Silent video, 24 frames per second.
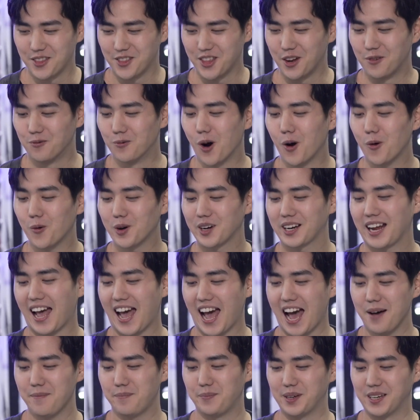Then what would
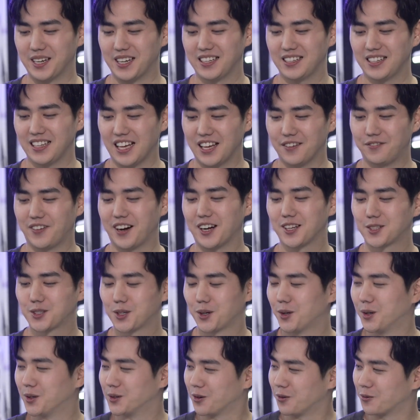happen if I
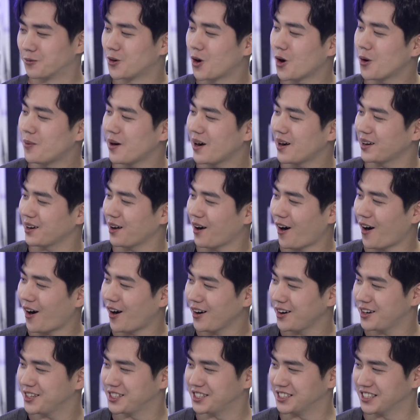told robot
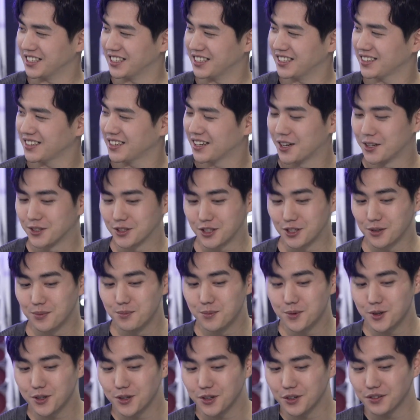RG to
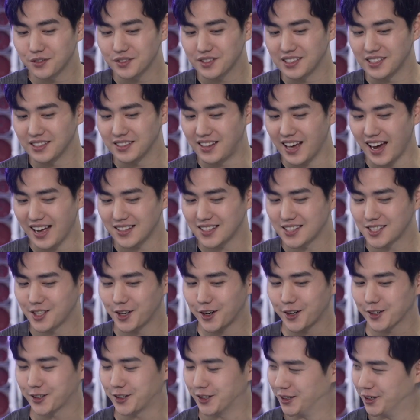move to that
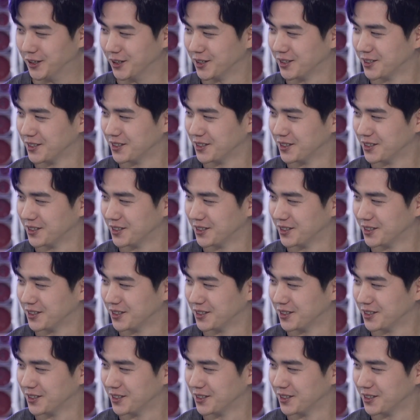circle?